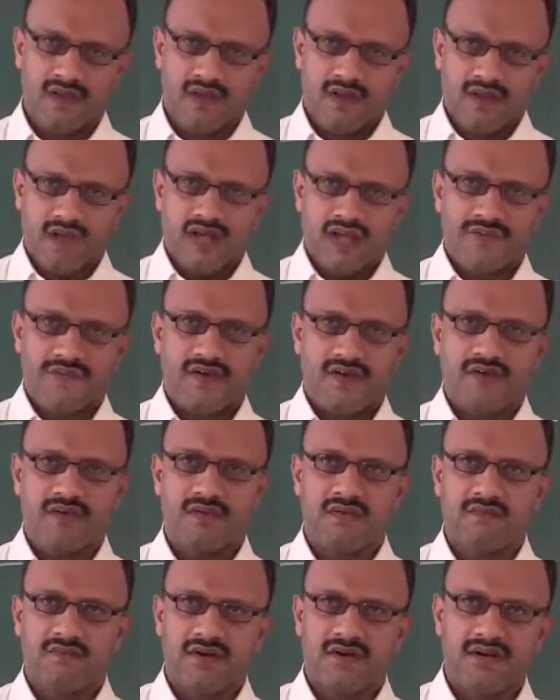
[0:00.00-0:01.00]
If you are
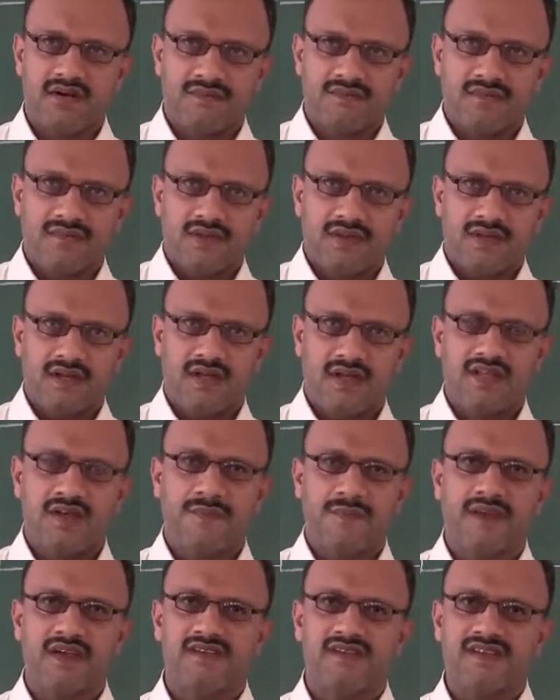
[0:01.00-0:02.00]
remembered, in the
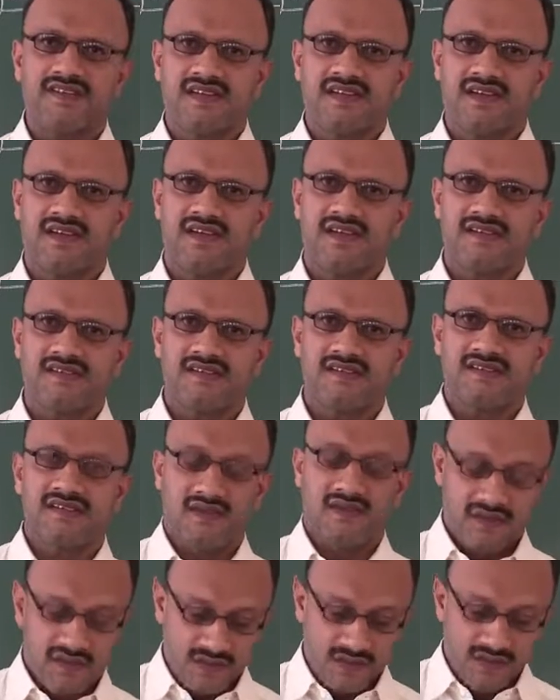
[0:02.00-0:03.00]
previous class
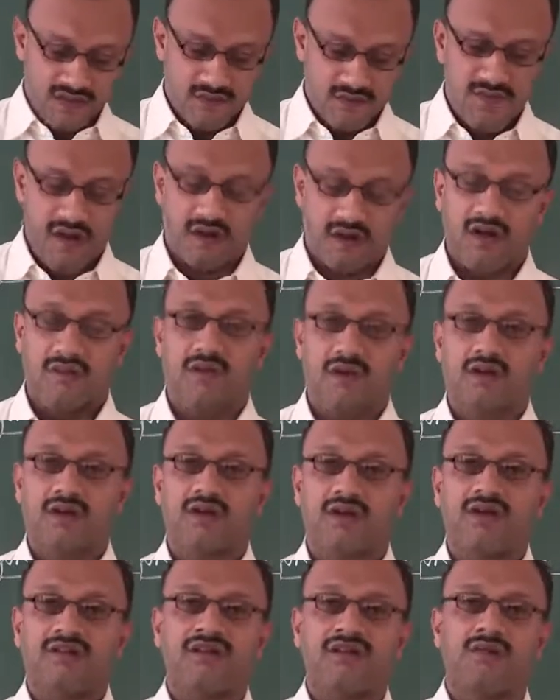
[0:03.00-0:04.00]
we have come
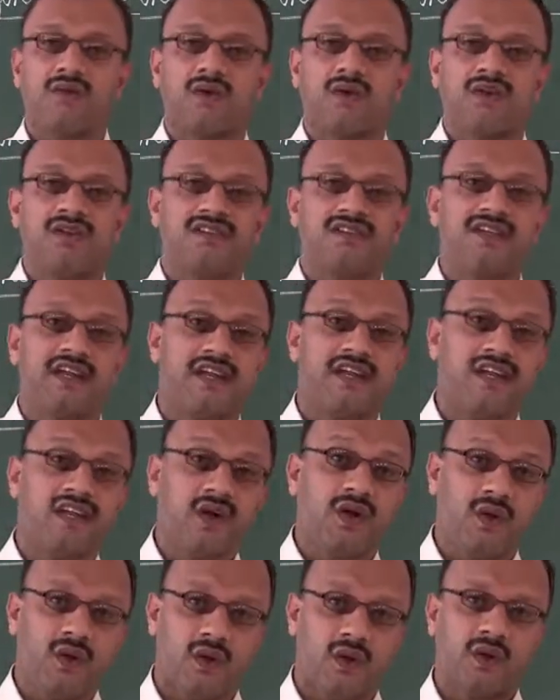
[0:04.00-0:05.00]
across about the genetic
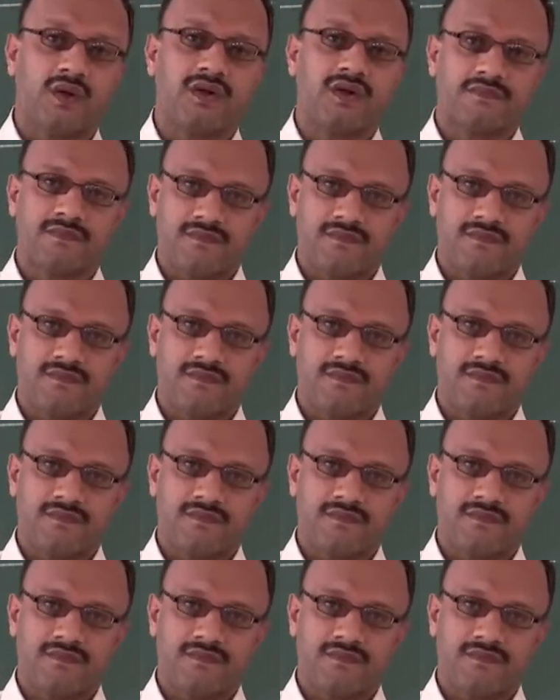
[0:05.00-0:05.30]
code.